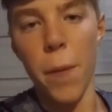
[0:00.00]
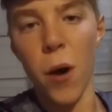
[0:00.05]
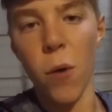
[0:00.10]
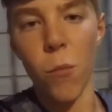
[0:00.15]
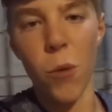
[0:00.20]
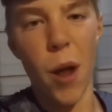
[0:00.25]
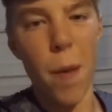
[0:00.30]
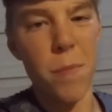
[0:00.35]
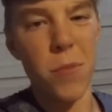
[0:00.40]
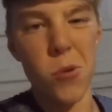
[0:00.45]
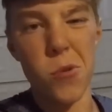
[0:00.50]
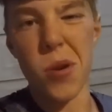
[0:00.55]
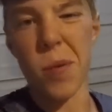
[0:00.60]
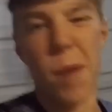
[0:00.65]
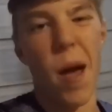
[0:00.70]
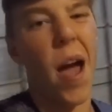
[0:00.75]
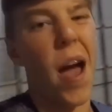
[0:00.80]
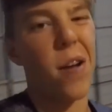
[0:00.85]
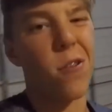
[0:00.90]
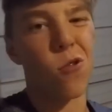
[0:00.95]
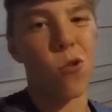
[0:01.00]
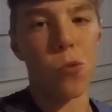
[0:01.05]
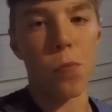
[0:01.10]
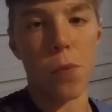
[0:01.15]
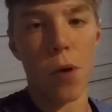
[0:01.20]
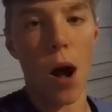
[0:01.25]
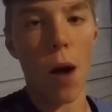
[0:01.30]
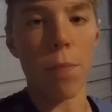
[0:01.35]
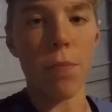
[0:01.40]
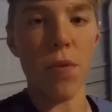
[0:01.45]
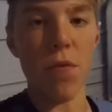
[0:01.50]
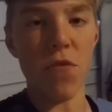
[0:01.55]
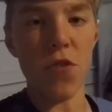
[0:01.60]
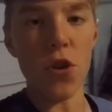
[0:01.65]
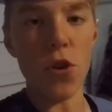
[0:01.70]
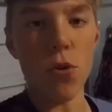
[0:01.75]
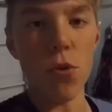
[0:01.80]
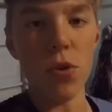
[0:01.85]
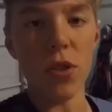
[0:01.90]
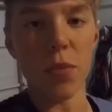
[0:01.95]
But when I'm doing my actual prop
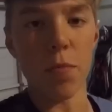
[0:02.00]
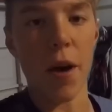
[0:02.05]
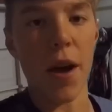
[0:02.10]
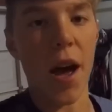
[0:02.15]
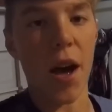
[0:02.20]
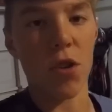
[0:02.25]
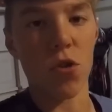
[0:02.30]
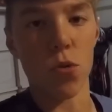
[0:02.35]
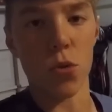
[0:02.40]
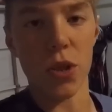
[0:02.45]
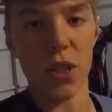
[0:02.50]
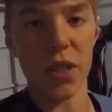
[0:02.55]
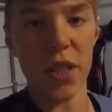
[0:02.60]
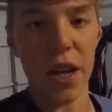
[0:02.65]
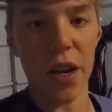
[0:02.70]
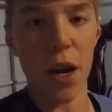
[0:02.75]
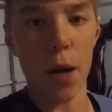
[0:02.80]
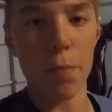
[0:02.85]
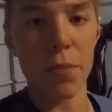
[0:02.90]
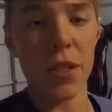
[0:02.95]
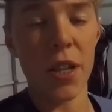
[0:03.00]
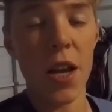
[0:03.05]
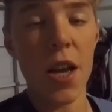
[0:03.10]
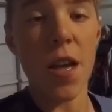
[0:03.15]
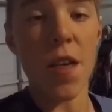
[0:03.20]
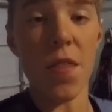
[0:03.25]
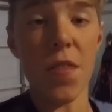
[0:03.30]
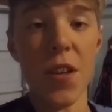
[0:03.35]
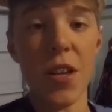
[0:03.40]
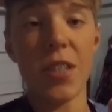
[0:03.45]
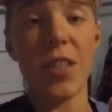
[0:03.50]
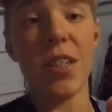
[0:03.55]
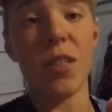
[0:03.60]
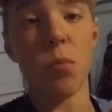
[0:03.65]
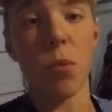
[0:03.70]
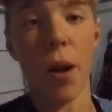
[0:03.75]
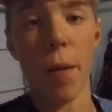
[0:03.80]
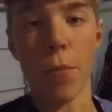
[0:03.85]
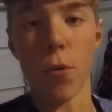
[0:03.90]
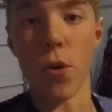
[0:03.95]
reviews, my actual setups, this
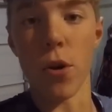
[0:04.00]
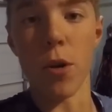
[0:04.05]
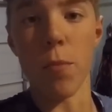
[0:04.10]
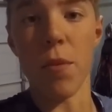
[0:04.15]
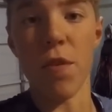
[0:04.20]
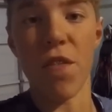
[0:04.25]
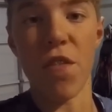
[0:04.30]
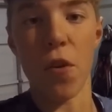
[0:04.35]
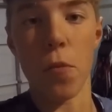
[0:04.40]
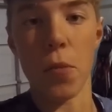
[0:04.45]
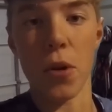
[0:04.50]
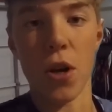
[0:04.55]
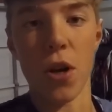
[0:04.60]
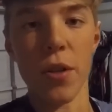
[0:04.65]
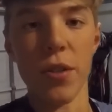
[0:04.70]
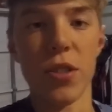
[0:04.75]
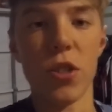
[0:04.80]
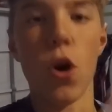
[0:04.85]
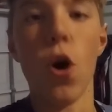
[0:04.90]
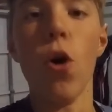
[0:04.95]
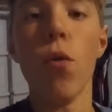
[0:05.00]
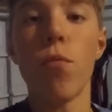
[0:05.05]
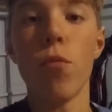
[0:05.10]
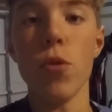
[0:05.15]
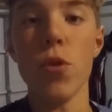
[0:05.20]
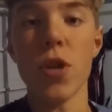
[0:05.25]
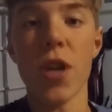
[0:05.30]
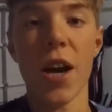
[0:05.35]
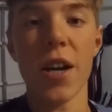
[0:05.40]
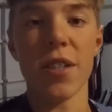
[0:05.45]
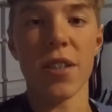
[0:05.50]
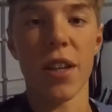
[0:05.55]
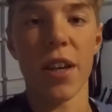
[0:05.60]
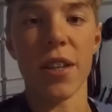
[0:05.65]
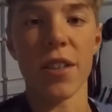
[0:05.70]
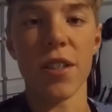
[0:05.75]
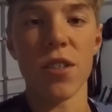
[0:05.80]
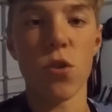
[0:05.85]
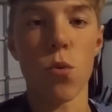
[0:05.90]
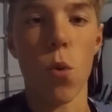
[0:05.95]
is what I'm going to be filming on. So hopefully you guys
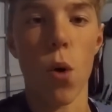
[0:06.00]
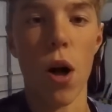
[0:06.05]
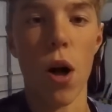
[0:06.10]
like this